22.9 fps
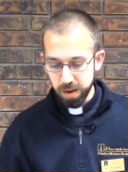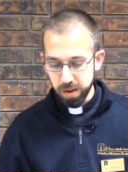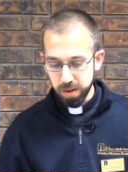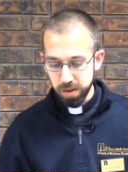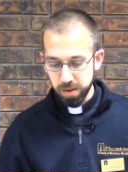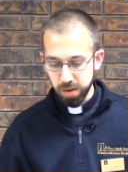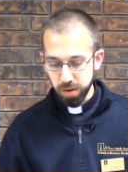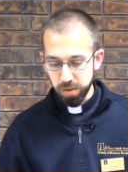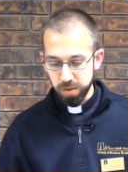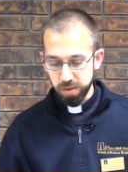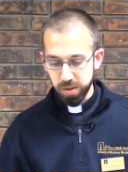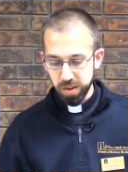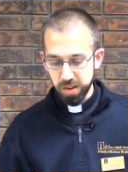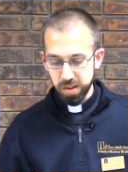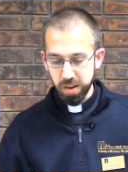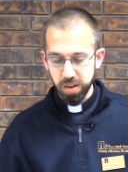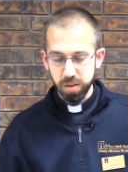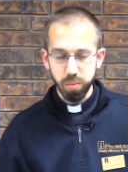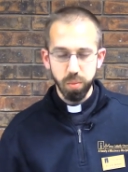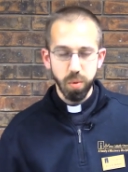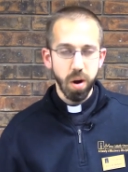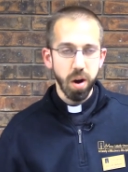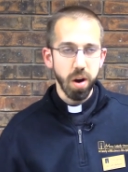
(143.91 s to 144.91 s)
So just
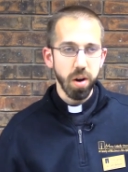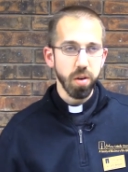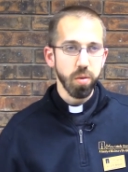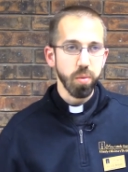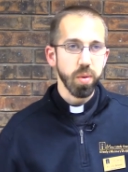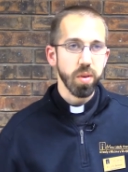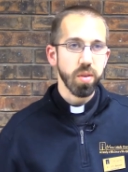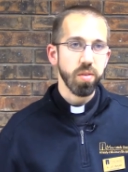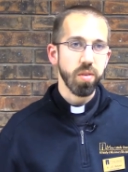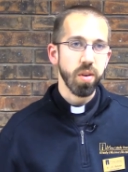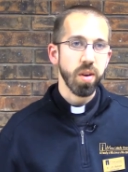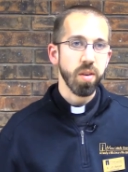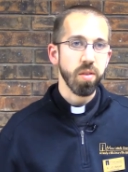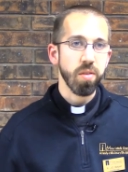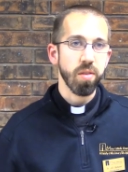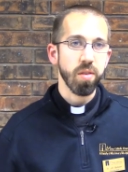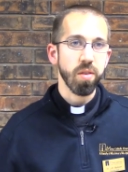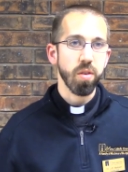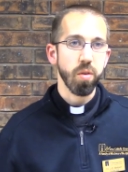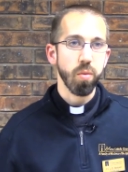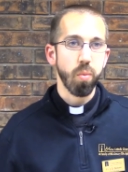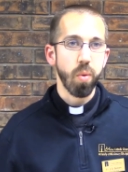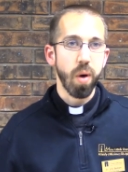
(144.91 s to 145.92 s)
as water was changed
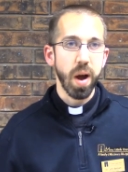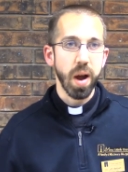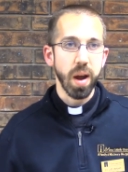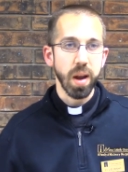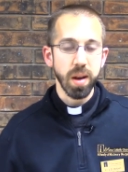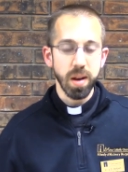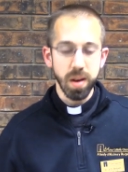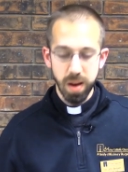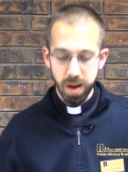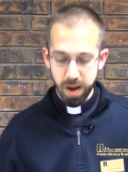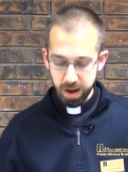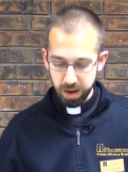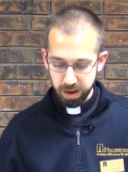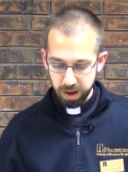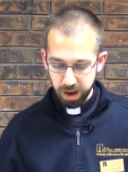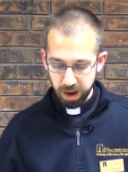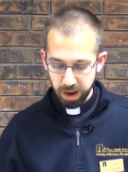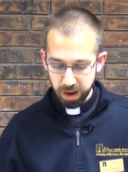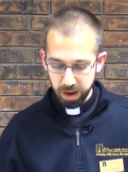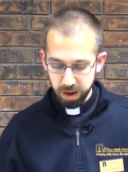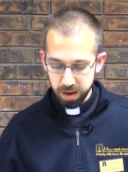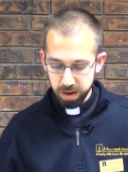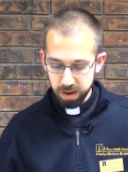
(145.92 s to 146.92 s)
into wine at
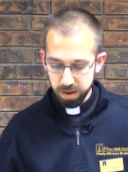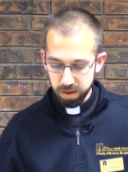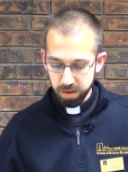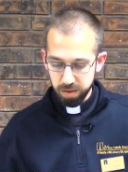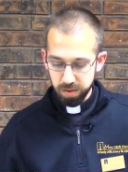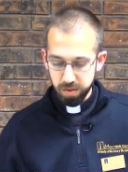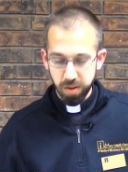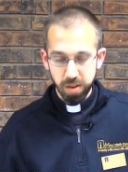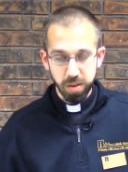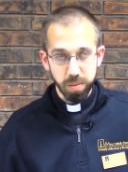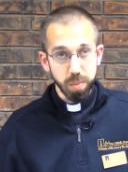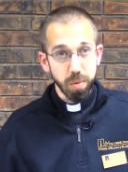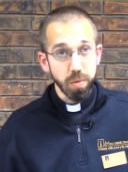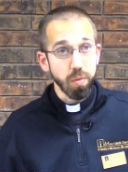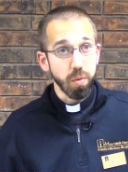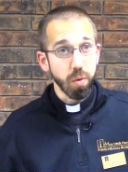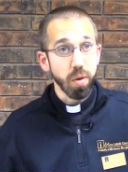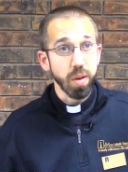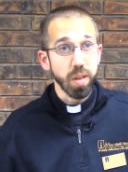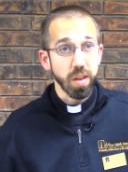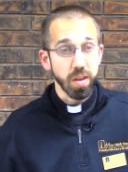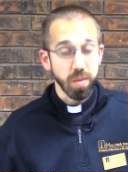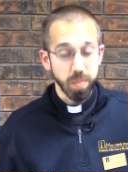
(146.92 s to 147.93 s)
Cana, just
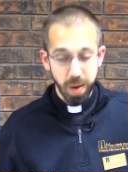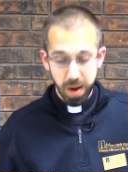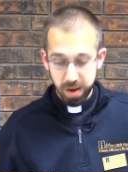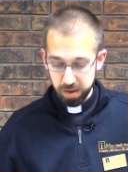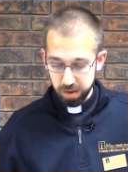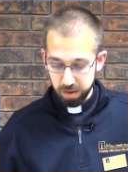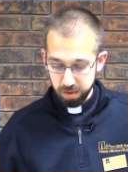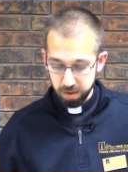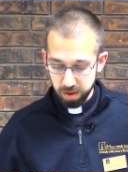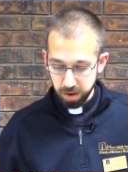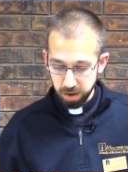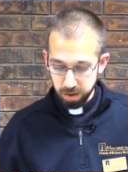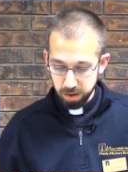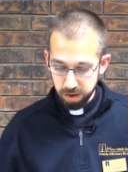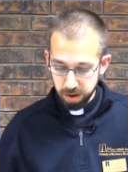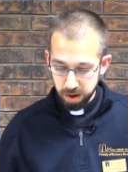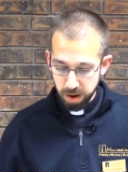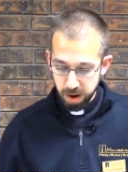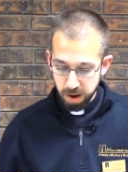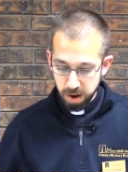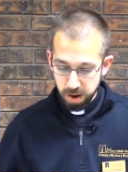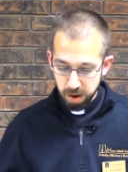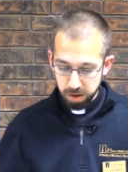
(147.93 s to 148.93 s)
before this passage here,
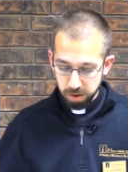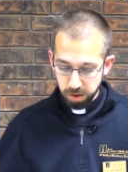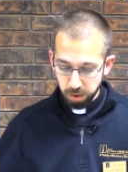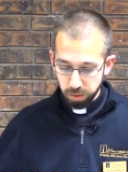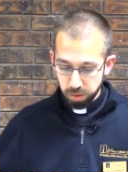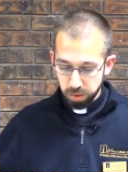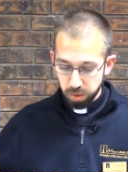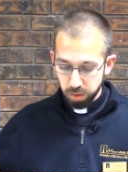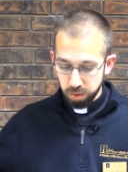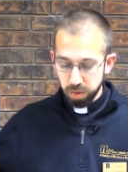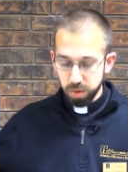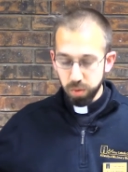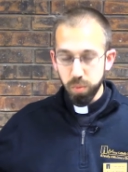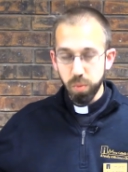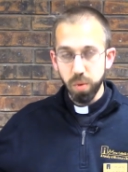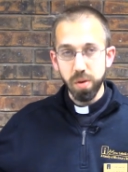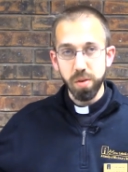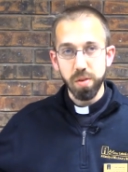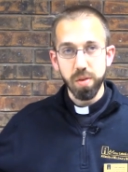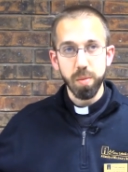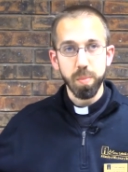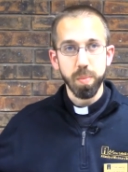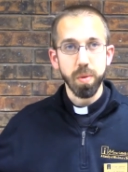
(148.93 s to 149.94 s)
so too the
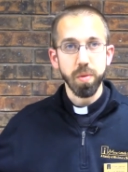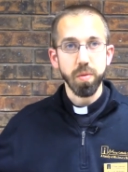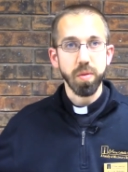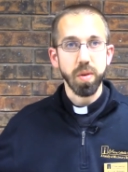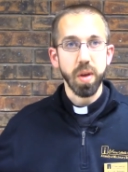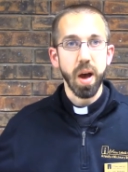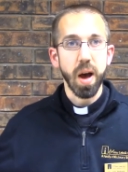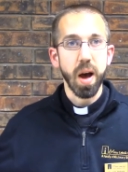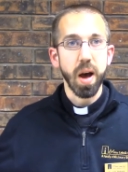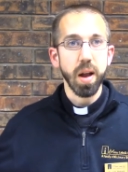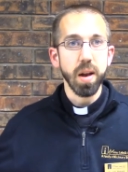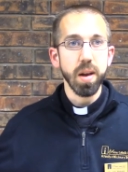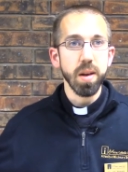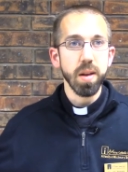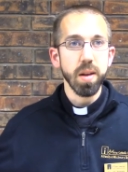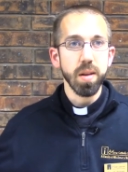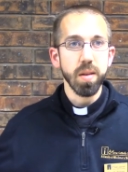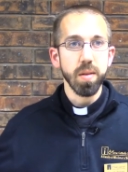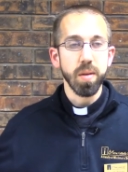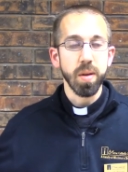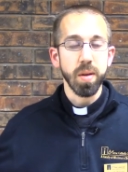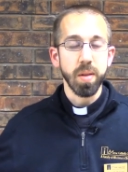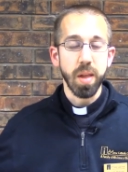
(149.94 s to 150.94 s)
worship of God
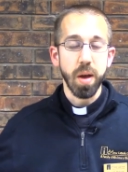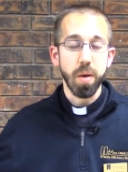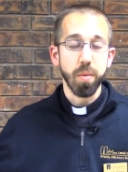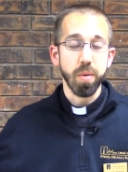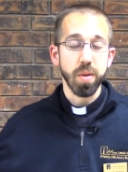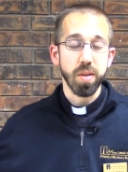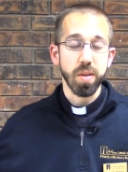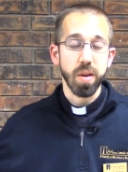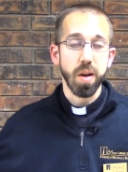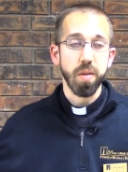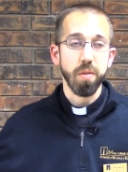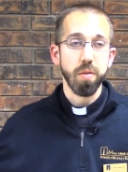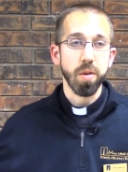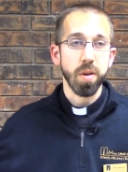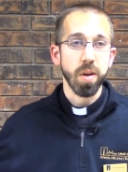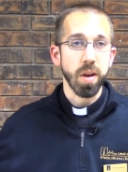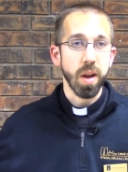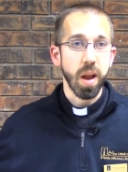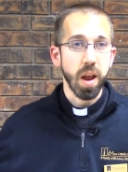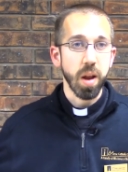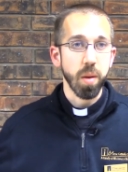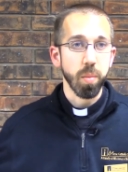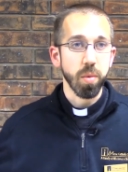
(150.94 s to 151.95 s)
that was offered
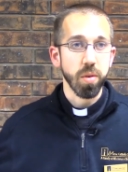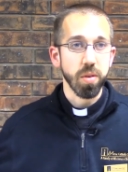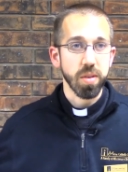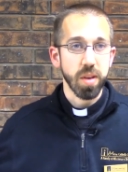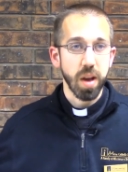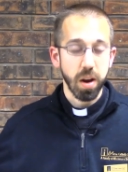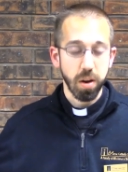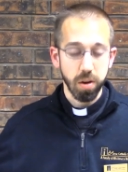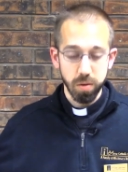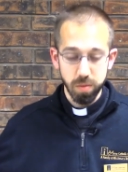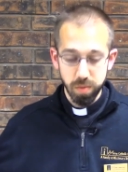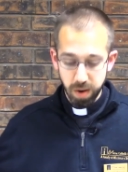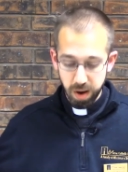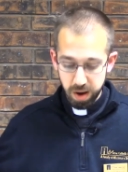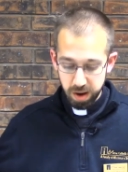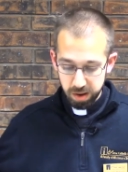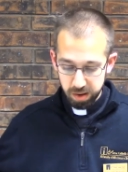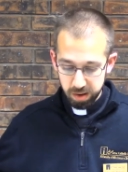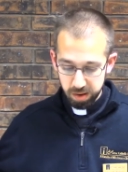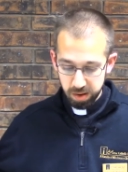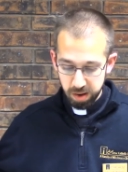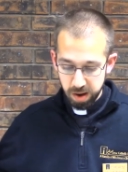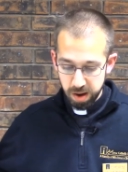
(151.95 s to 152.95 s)
in animal
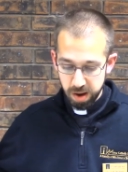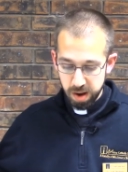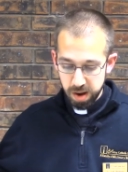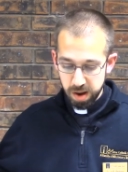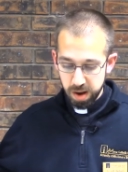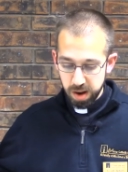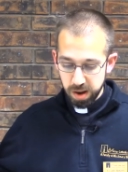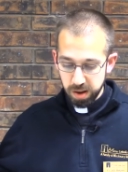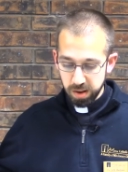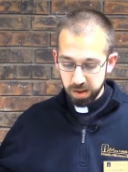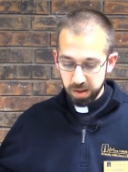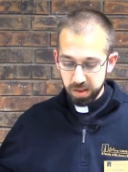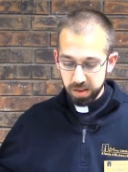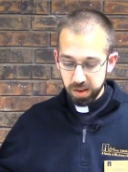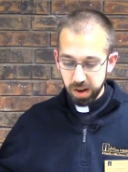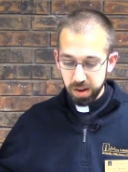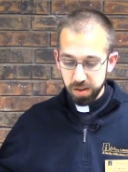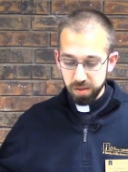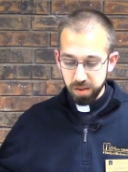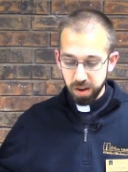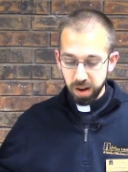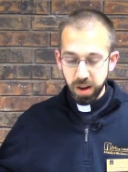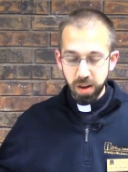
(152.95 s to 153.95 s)
sacrifice is
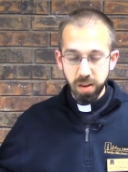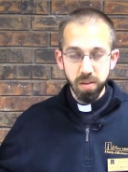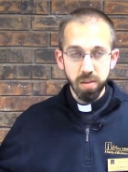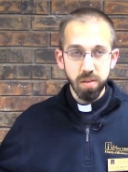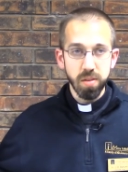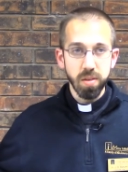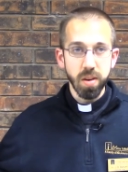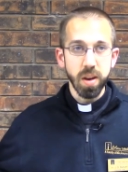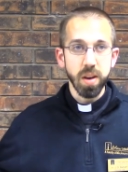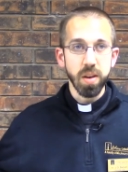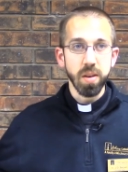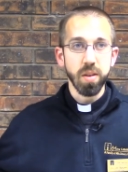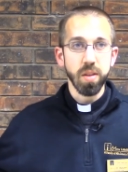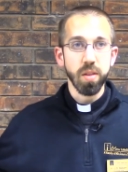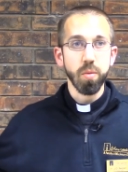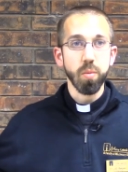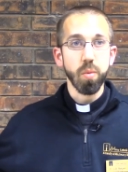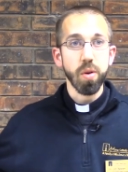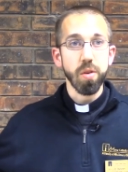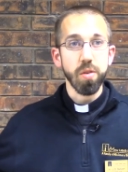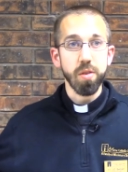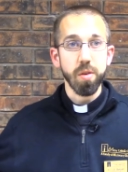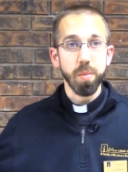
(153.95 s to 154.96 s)
instead changed into the
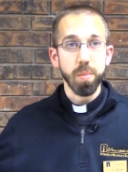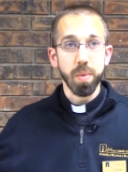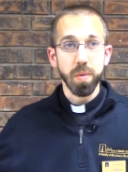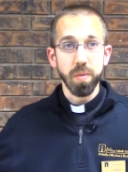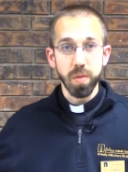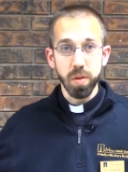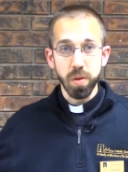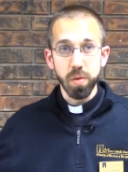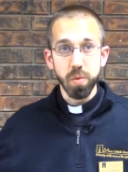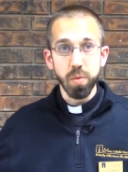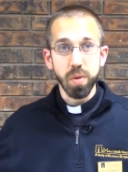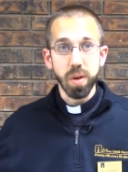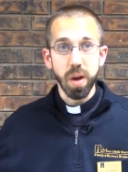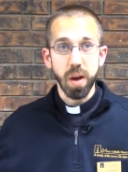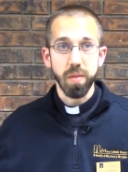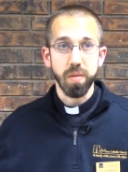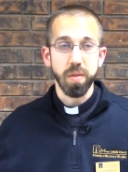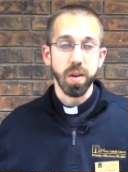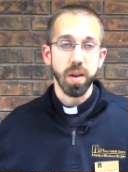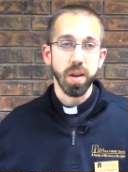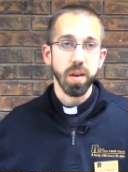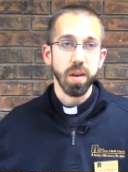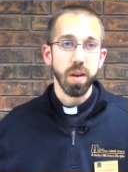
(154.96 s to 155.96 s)
worship of the new
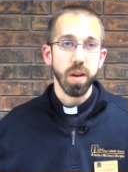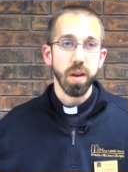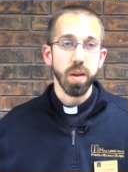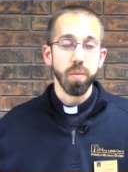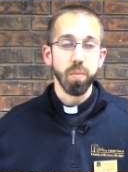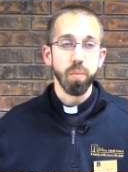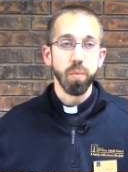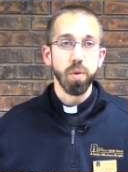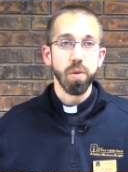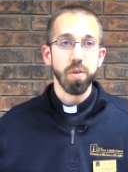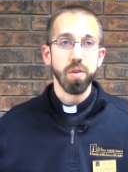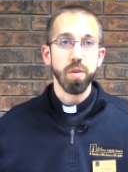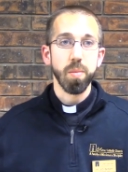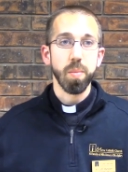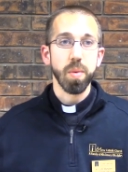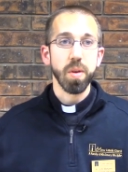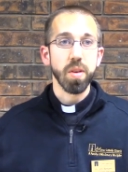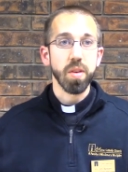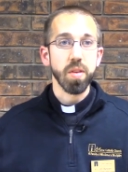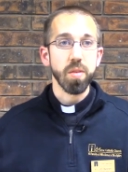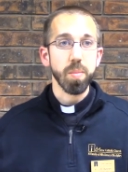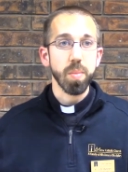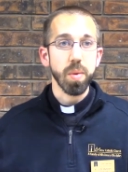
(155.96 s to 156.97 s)
covenant, and worship
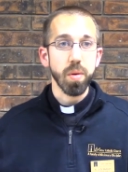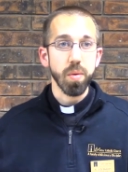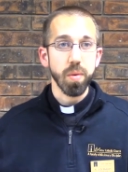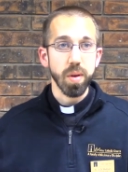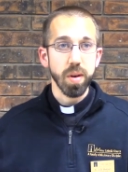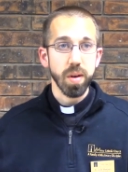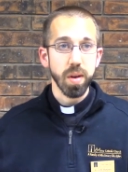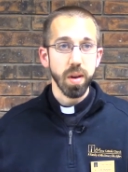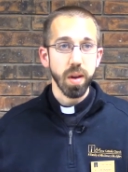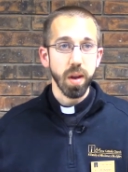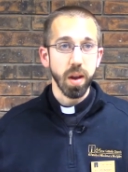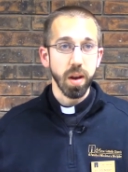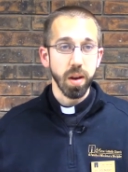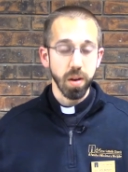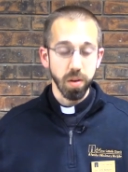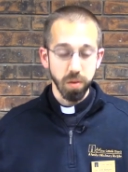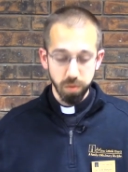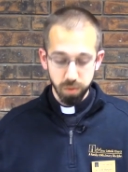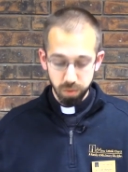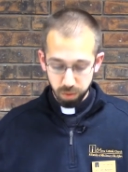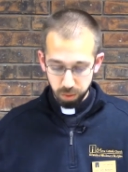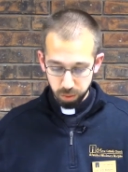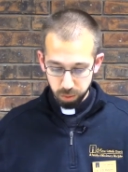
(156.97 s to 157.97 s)
in spirit and
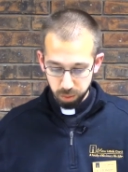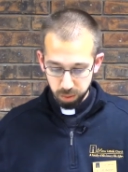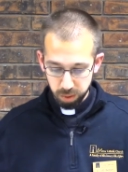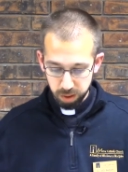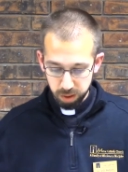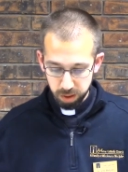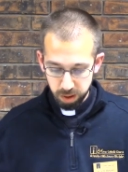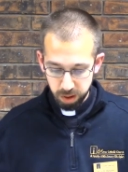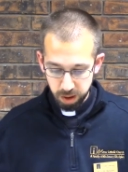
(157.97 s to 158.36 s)
in truth.